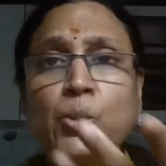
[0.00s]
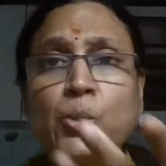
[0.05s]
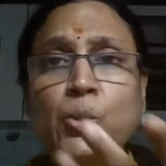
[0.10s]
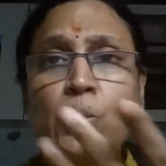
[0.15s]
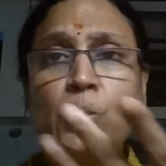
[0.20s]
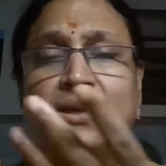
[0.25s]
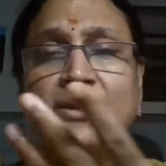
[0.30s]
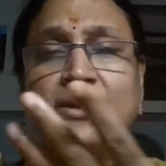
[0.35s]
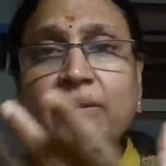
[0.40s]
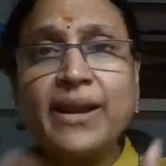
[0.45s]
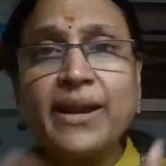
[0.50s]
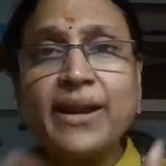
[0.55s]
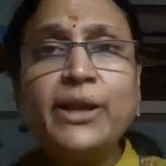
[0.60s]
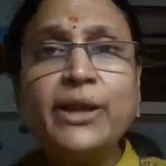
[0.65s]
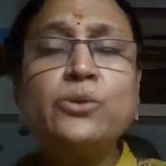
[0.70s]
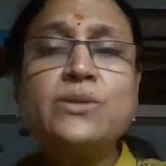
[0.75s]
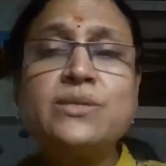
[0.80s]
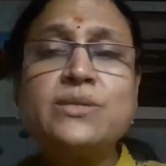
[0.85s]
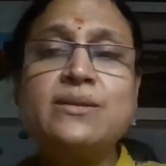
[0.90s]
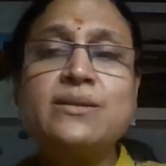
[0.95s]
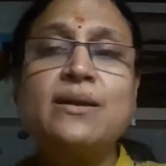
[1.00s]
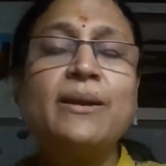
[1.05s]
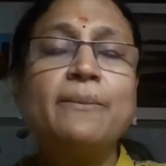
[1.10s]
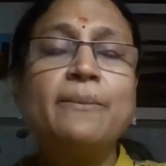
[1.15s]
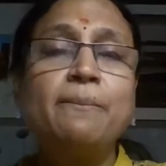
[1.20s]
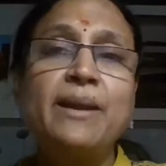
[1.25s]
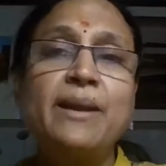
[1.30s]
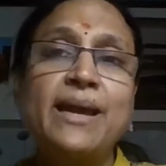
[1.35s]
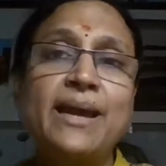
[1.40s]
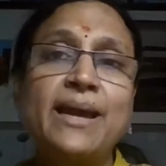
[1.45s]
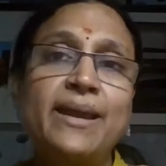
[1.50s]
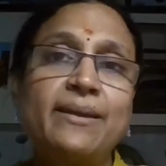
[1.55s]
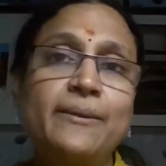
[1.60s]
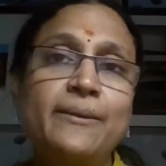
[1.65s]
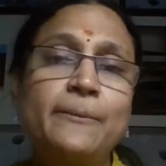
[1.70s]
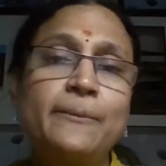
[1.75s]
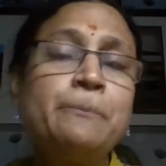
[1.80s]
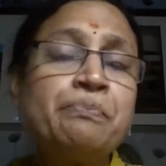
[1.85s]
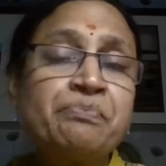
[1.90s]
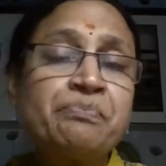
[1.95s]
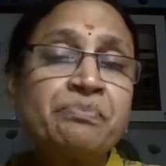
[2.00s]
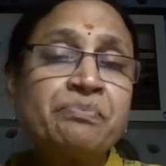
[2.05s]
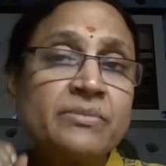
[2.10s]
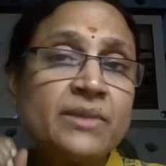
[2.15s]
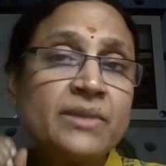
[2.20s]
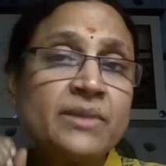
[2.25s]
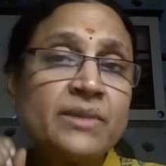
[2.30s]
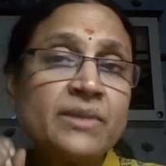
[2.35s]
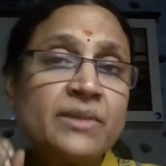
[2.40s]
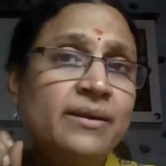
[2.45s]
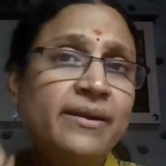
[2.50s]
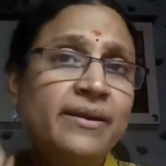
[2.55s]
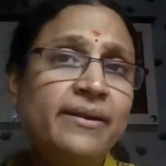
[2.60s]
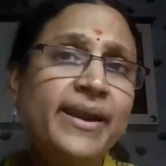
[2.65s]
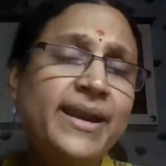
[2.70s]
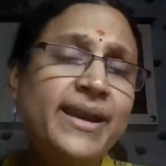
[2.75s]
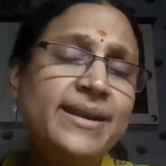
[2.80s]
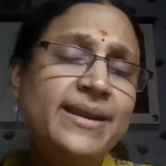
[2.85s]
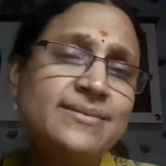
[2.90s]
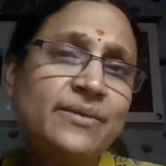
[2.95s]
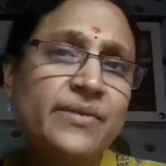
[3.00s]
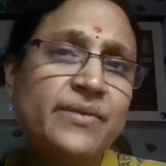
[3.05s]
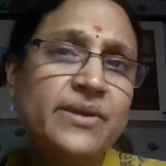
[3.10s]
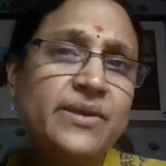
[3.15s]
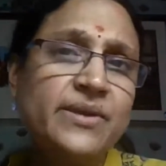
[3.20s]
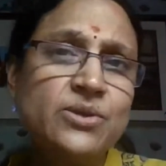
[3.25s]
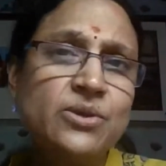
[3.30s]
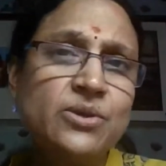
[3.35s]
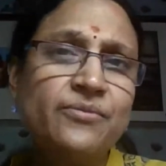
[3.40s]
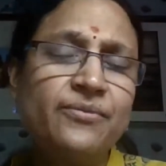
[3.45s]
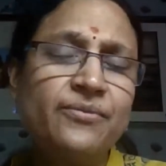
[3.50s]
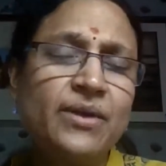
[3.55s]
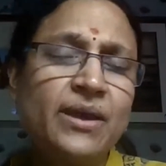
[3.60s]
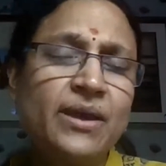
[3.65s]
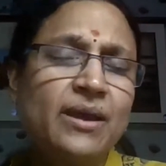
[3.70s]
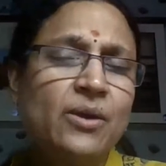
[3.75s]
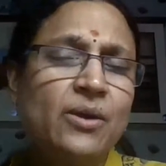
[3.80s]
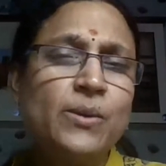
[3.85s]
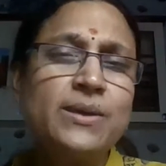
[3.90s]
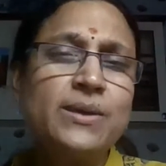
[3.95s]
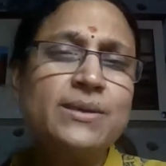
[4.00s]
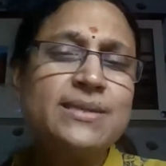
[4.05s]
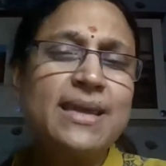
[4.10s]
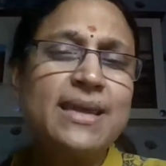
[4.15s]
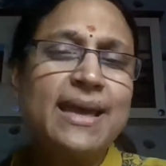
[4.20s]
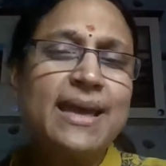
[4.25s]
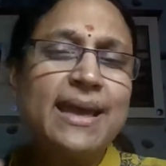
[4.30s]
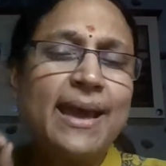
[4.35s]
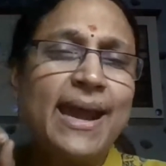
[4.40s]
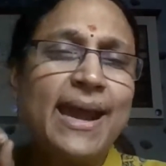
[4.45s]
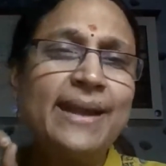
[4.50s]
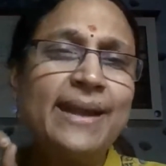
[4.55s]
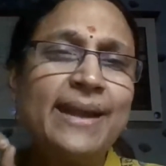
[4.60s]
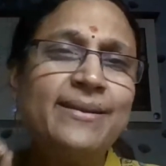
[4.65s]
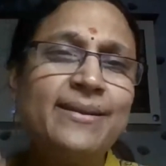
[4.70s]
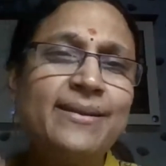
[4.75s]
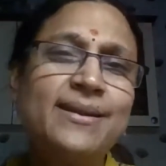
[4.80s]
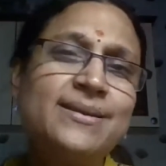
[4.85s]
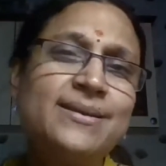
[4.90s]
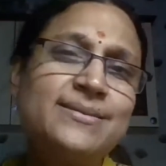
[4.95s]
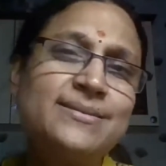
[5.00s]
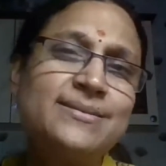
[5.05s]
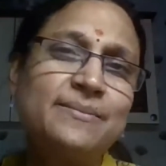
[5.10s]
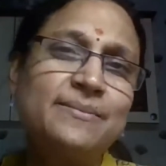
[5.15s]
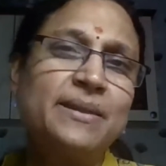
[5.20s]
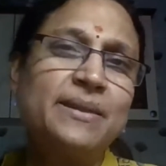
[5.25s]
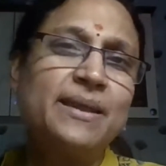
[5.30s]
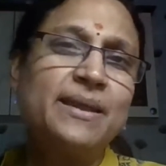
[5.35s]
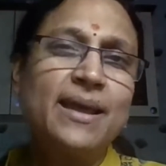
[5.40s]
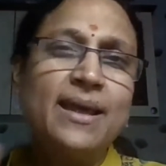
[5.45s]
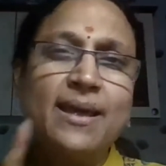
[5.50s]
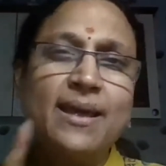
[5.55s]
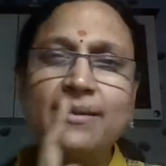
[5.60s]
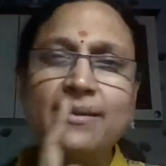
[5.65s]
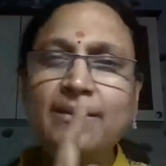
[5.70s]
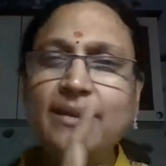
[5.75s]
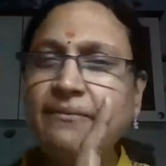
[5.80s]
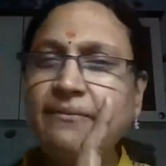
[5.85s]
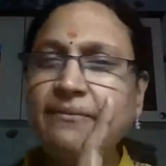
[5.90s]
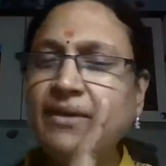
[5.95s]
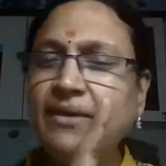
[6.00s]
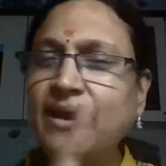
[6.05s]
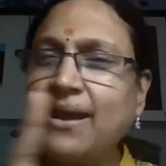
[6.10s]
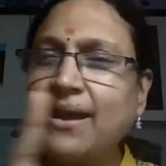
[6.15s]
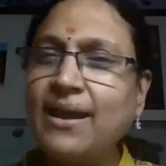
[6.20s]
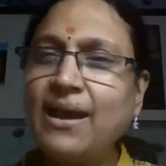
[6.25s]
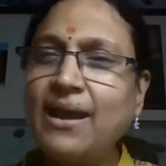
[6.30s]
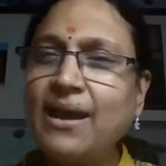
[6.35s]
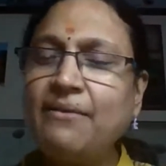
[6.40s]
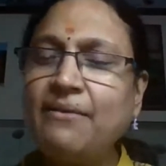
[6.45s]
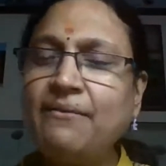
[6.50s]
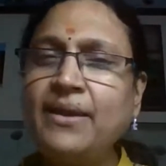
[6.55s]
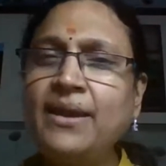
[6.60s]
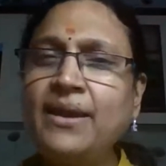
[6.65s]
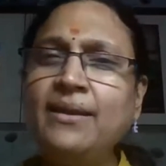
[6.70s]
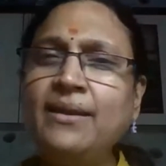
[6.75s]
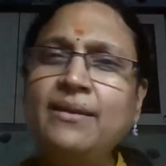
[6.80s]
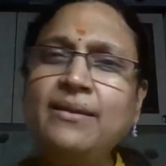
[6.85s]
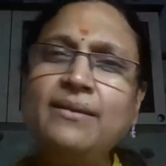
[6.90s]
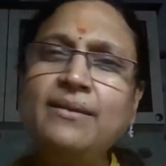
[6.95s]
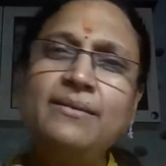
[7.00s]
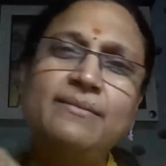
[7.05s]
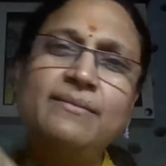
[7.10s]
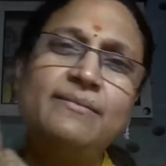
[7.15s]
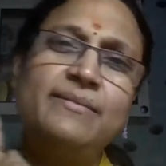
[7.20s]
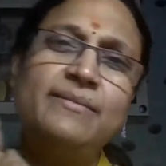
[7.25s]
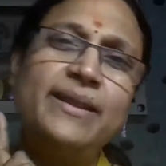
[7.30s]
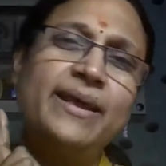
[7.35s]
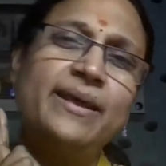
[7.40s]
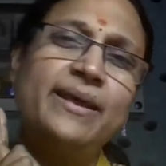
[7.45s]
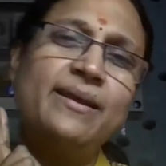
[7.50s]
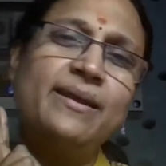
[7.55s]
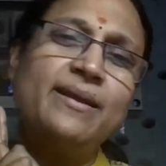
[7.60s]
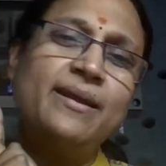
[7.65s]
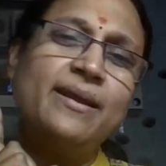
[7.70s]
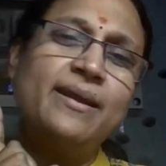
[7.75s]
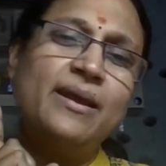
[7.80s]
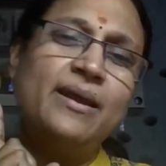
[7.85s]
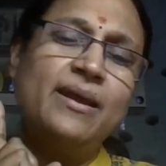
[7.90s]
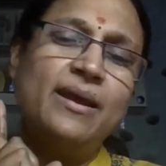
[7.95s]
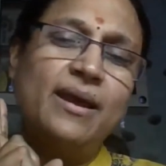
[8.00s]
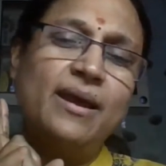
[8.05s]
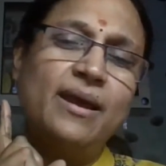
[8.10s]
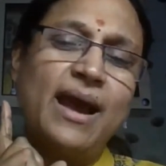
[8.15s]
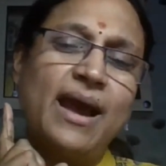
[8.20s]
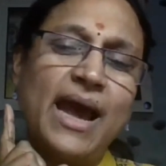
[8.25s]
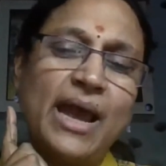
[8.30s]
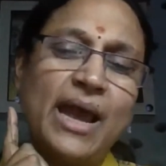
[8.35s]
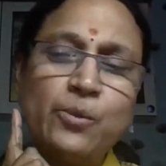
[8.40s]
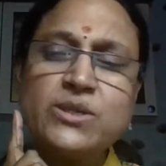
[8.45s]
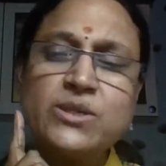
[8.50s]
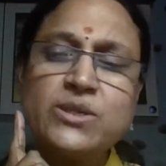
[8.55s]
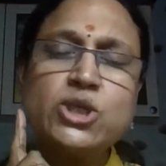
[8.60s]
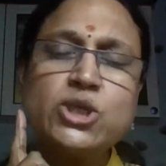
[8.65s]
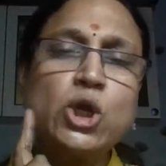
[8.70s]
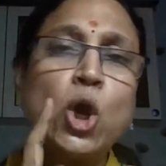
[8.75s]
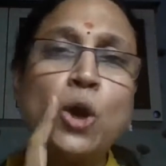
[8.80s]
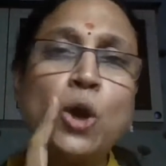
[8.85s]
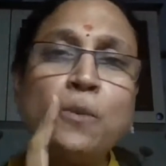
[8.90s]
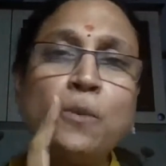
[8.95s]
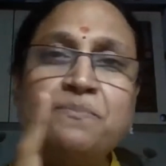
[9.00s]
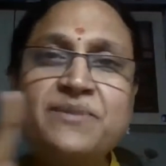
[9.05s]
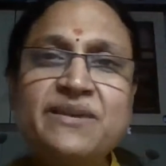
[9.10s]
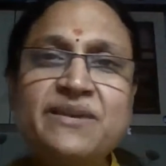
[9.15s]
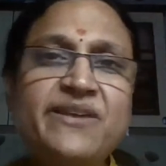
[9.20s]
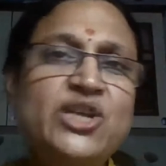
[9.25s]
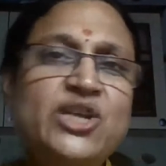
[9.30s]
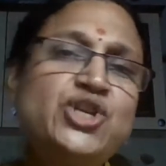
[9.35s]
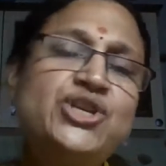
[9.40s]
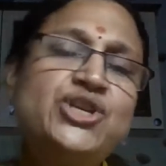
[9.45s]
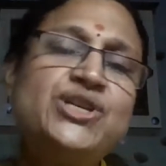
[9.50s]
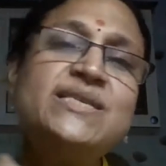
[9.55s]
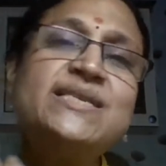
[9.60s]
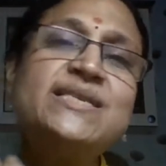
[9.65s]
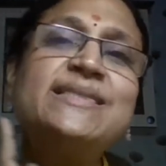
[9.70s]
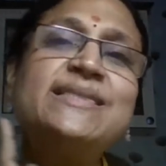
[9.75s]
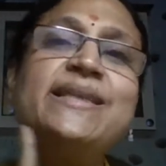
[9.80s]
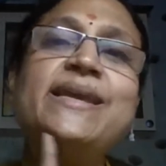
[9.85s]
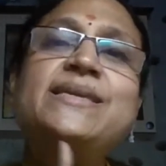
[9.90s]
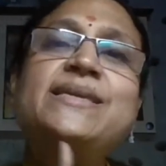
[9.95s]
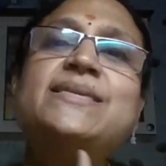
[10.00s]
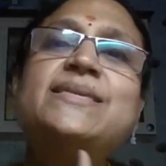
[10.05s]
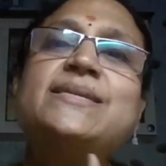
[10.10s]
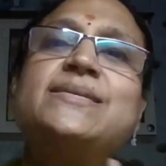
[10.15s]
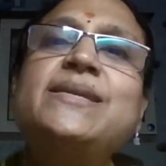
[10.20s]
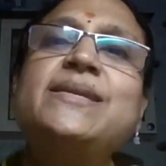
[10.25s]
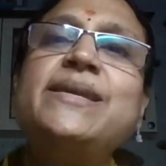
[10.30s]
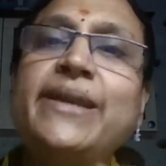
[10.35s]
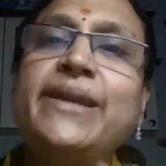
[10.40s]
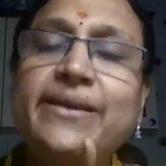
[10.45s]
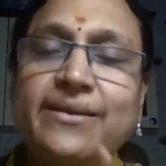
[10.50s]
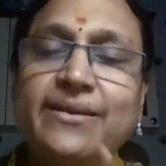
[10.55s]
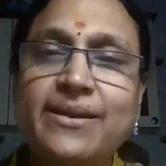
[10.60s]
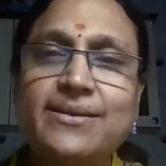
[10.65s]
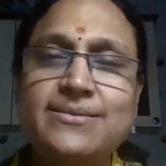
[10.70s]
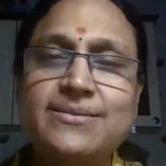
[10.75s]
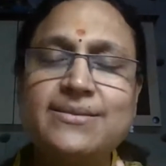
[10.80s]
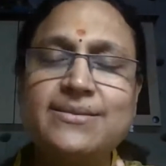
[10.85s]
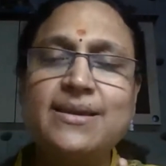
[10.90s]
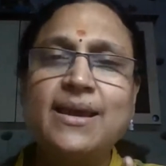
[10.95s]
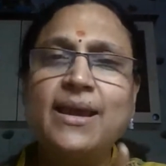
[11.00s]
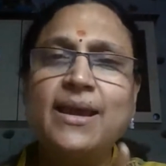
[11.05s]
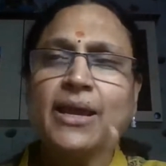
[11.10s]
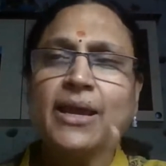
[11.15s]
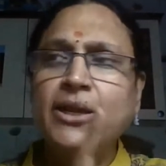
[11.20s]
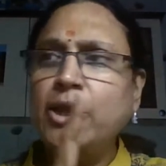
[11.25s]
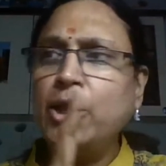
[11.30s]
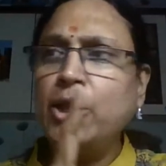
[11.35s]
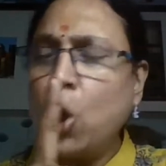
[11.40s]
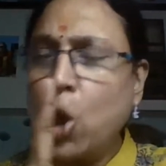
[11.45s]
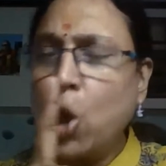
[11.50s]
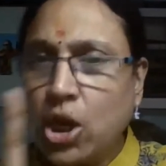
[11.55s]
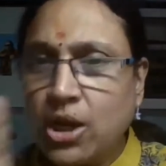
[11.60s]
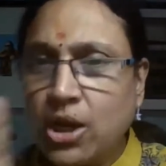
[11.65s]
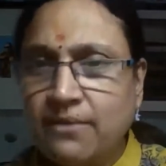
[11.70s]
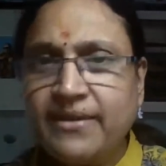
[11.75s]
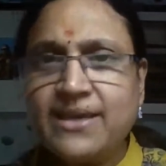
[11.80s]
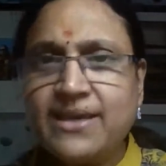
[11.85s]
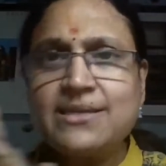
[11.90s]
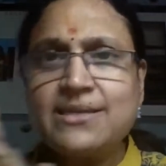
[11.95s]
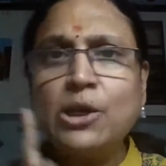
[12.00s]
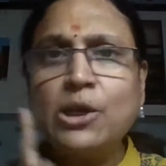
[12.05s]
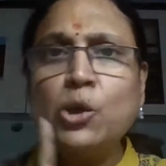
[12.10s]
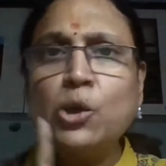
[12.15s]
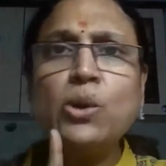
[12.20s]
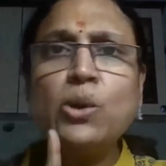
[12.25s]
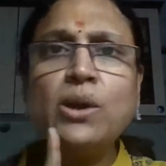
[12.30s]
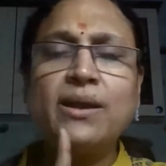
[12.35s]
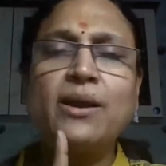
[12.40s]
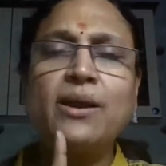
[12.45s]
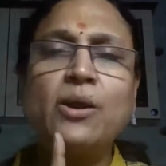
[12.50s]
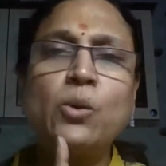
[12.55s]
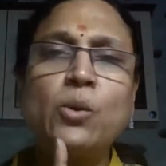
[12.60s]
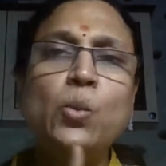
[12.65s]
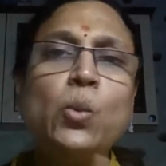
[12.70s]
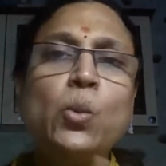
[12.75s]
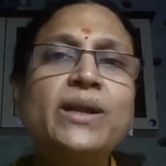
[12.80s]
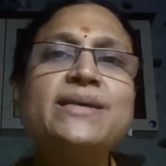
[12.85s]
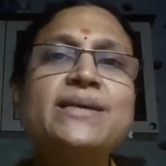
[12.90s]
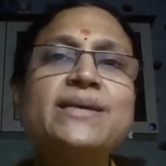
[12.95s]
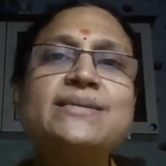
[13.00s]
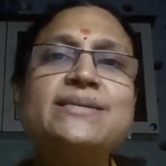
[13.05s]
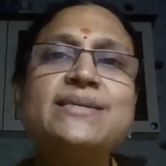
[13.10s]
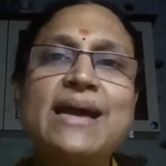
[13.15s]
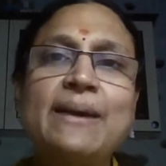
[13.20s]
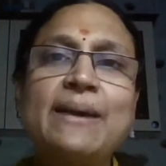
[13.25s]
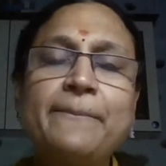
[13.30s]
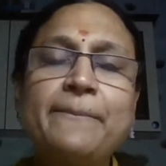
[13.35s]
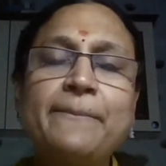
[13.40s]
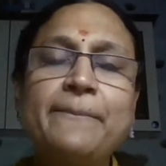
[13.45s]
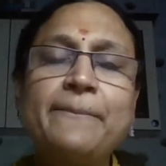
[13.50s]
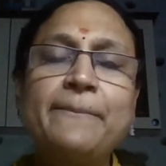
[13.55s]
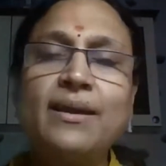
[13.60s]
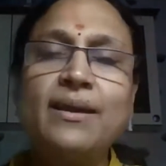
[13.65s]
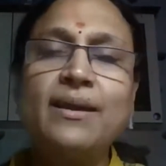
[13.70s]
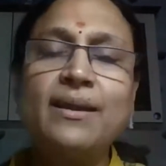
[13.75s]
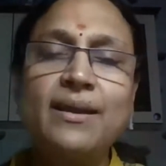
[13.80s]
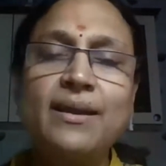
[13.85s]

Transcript: you try to start applying it. The third trait that we saw was antennas up. They were having their, I would say, observations 360 degrees. They always look around what is happening